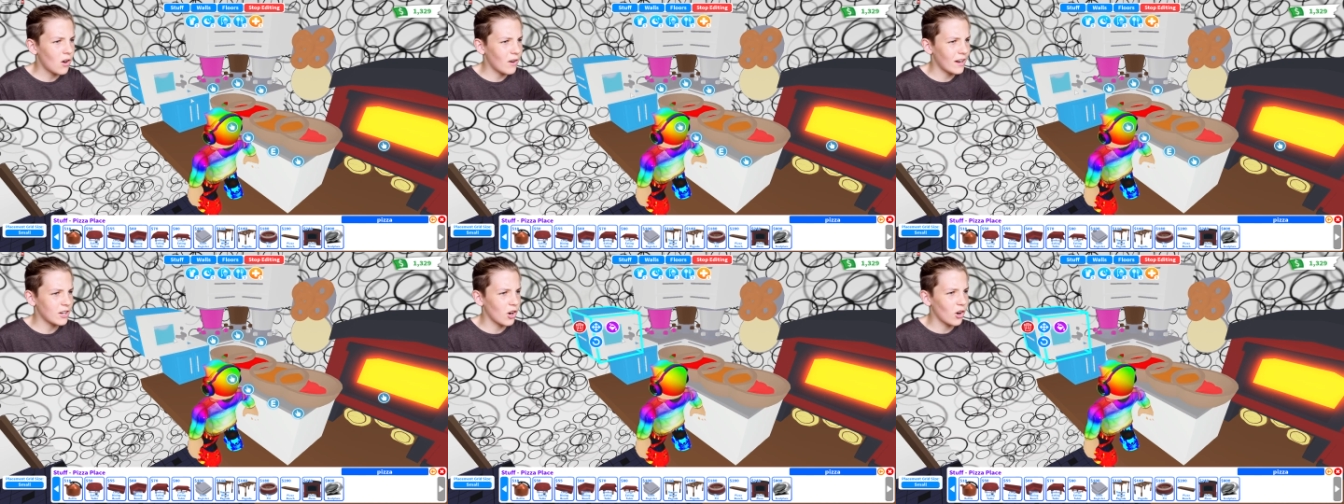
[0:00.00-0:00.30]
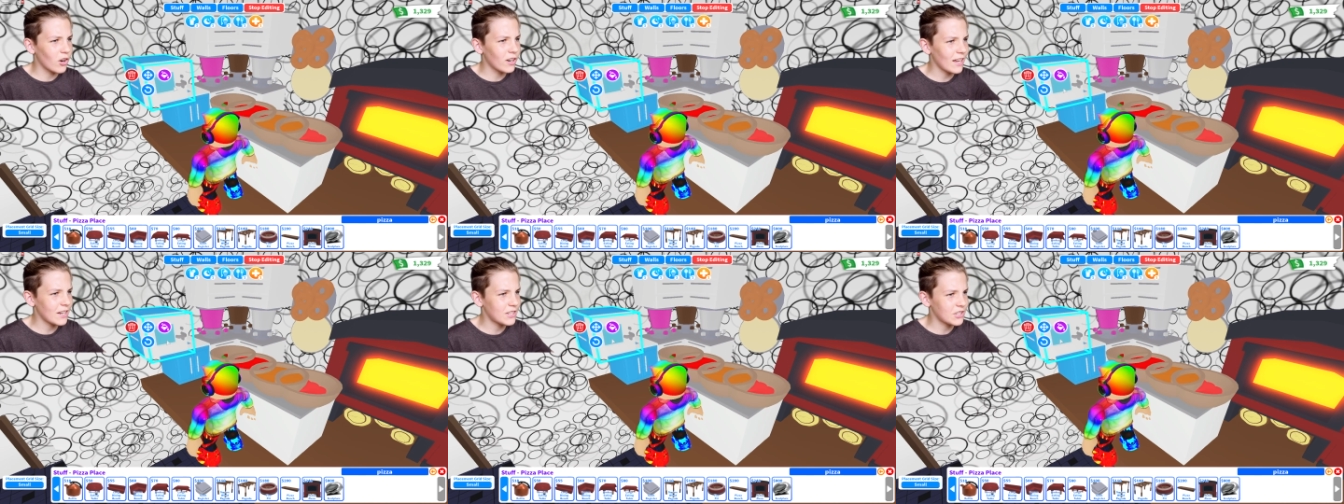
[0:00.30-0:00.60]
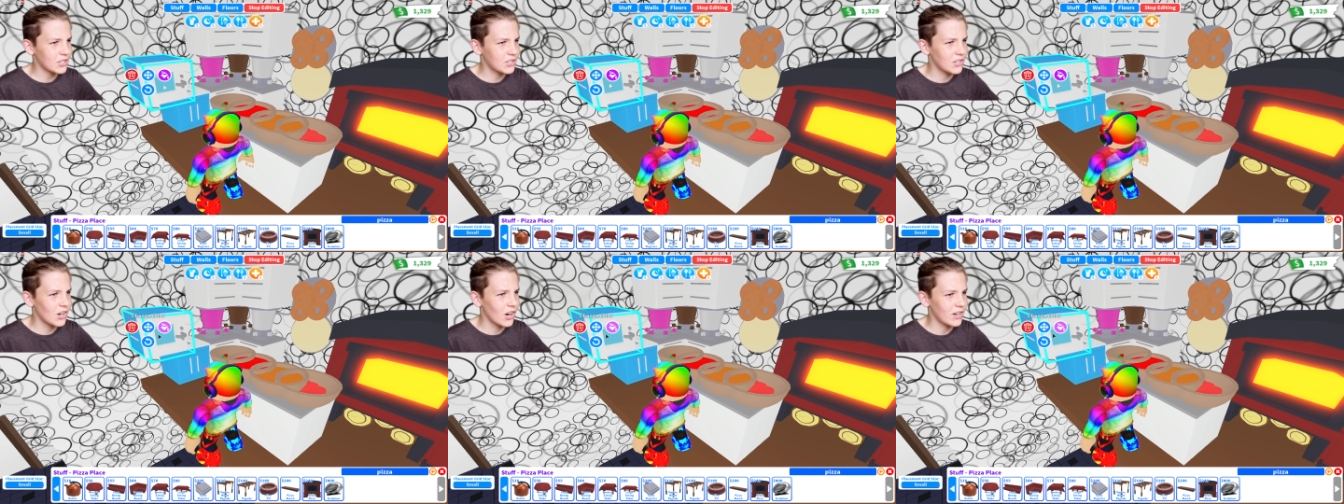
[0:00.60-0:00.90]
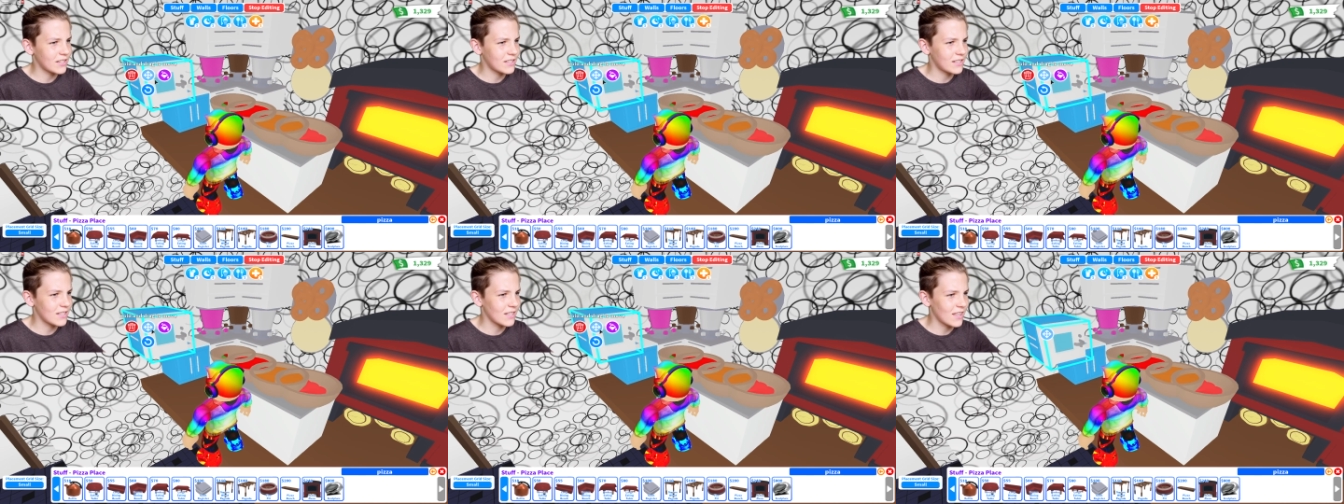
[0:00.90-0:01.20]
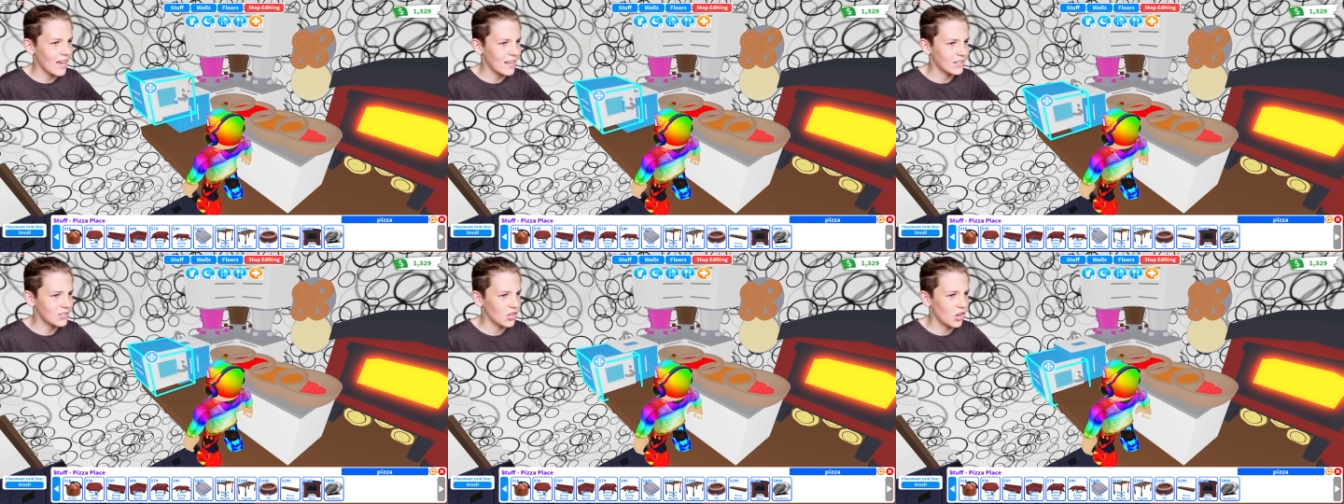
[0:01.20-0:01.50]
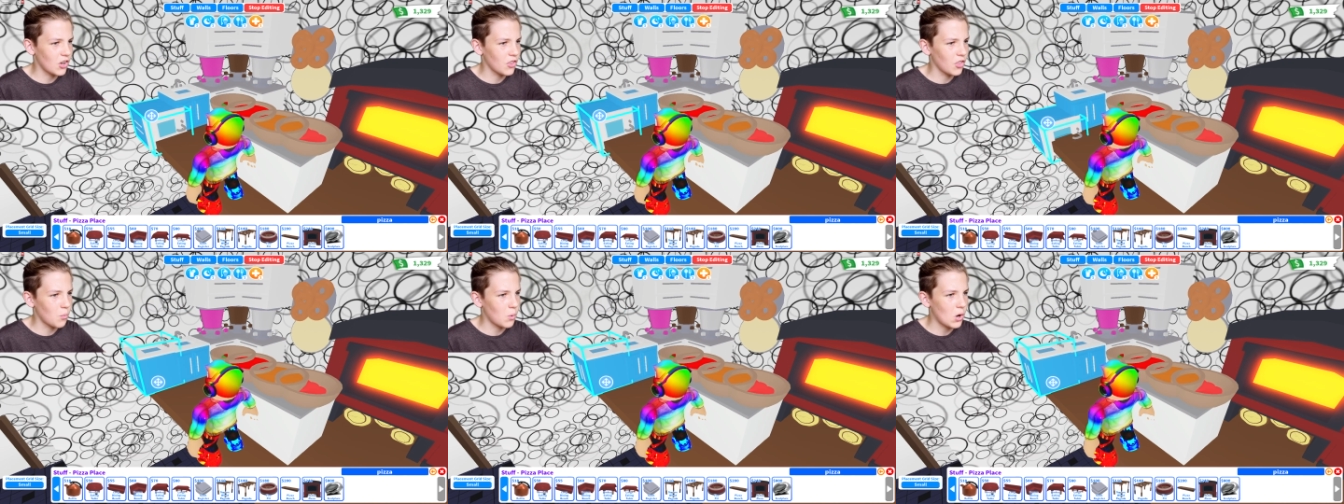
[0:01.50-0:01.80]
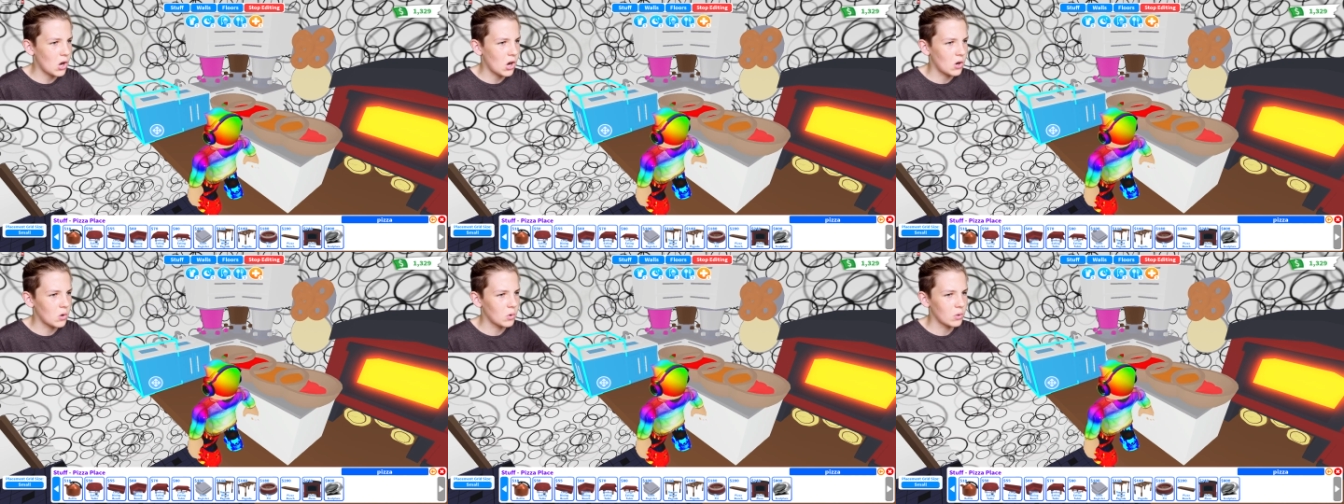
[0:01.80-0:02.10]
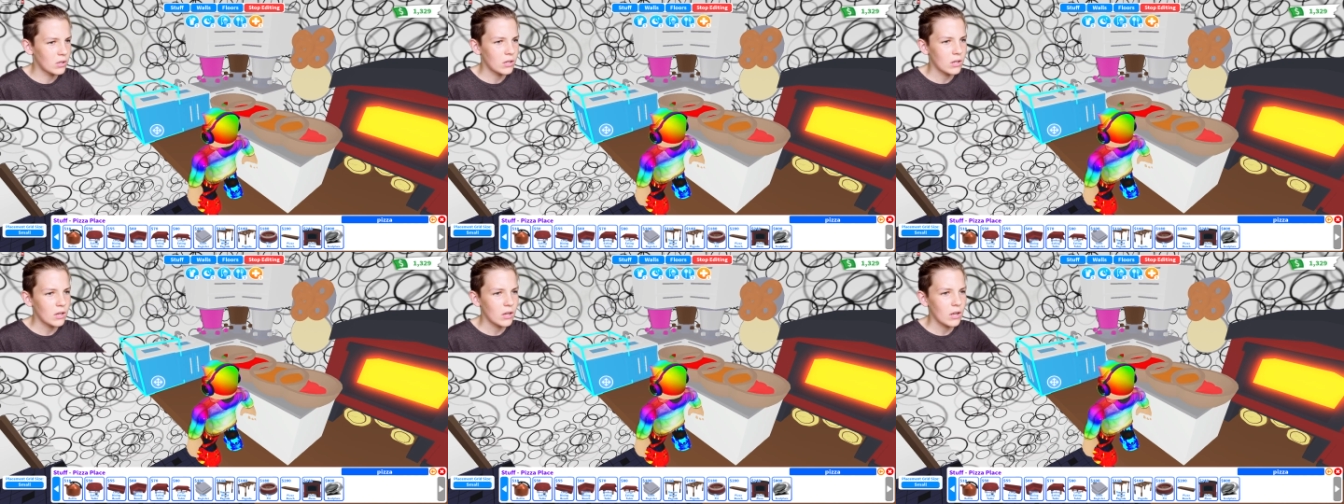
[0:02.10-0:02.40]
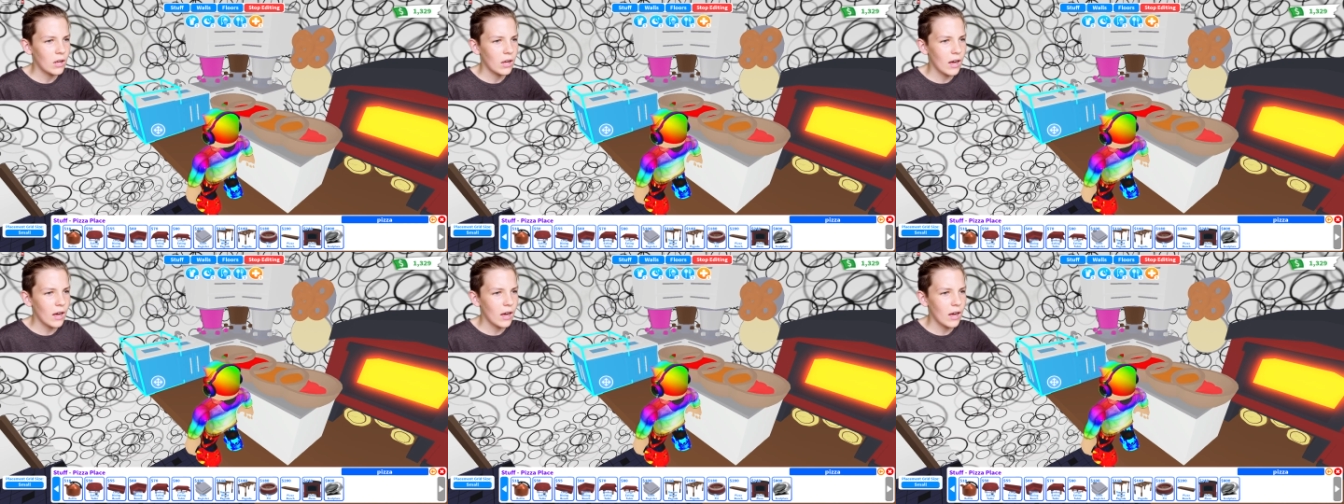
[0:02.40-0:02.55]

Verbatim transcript: Oh, I only just noticed that that's on the wall.